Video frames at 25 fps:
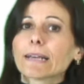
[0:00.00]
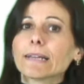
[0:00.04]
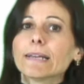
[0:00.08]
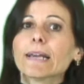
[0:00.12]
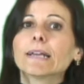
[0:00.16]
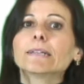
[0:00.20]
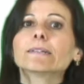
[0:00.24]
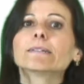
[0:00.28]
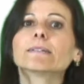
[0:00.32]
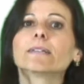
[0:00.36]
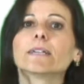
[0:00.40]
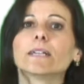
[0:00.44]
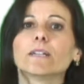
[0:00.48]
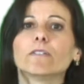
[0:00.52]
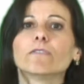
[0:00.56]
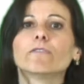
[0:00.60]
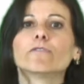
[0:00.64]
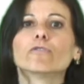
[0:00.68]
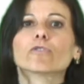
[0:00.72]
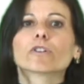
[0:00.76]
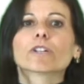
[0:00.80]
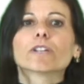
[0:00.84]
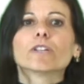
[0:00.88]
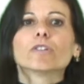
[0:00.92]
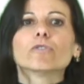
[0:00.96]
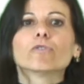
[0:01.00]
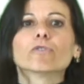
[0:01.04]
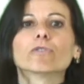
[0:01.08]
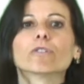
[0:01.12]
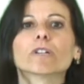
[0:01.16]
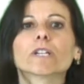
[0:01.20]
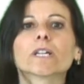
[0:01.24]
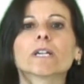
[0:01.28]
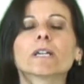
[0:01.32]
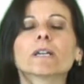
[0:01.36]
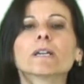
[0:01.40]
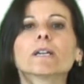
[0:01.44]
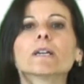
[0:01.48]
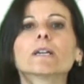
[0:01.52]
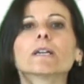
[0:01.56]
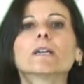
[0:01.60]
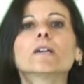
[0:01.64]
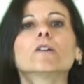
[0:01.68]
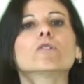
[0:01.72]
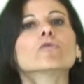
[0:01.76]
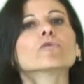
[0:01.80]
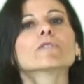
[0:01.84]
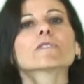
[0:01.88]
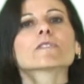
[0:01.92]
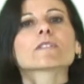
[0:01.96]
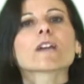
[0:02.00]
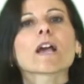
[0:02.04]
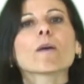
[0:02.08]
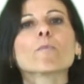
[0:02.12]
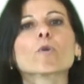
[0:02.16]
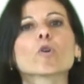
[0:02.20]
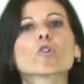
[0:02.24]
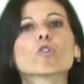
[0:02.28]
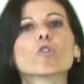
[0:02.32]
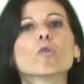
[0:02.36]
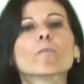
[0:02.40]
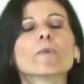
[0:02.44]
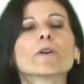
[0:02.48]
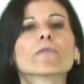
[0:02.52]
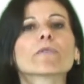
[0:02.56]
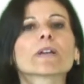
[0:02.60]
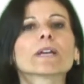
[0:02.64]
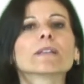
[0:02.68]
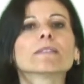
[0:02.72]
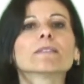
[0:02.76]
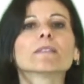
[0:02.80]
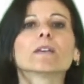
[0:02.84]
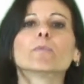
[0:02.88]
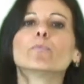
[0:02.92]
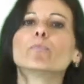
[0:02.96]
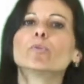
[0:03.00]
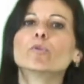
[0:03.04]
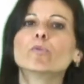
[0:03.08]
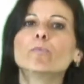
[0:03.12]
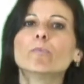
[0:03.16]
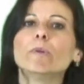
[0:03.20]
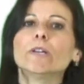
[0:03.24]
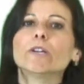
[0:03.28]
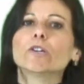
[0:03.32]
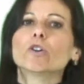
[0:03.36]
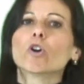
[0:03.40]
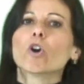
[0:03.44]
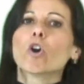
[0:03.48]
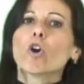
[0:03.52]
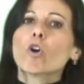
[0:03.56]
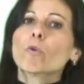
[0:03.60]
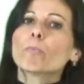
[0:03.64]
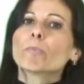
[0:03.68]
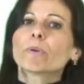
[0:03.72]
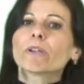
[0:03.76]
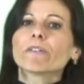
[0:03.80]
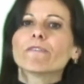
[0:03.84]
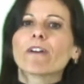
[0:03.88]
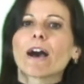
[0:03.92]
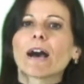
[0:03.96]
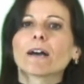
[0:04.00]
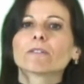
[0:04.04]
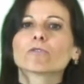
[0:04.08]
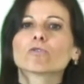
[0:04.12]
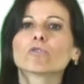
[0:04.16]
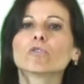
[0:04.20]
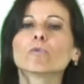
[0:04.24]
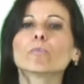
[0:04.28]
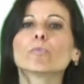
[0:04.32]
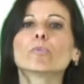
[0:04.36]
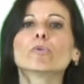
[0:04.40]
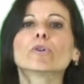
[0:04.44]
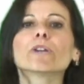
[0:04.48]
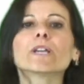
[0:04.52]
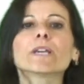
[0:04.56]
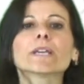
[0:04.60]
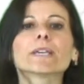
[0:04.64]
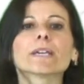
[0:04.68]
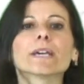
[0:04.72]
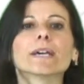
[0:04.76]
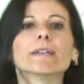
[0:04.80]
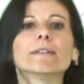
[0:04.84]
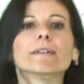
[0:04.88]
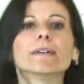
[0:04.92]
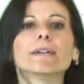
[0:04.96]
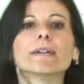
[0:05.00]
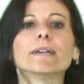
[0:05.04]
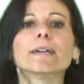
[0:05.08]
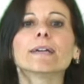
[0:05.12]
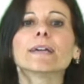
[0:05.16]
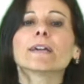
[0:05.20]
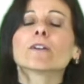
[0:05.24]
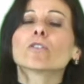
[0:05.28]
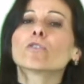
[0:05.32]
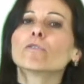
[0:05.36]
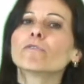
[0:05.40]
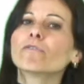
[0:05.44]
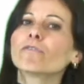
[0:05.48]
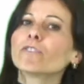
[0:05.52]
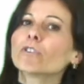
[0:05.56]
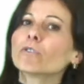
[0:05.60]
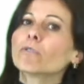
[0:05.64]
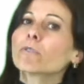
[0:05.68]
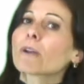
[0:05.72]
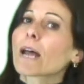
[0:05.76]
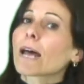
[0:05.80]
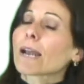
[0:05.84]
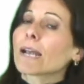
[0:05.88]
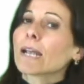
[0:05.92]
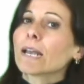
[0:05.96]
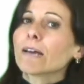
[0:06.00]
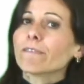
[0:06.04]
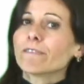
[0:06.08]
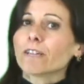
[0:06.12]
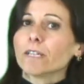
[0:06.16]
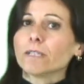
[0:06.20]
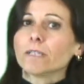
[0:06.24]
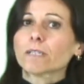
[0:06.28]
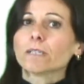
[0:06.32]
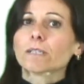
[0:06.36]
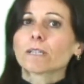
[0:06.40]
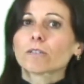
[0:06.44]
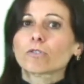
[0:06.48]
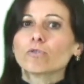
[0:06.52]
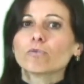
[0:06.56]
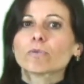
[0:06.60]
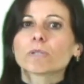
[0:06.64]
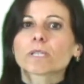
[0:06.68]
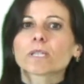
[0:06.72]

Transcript: client and supplier, let's illustrate how a public or private organization can request and arrange the sale of a service.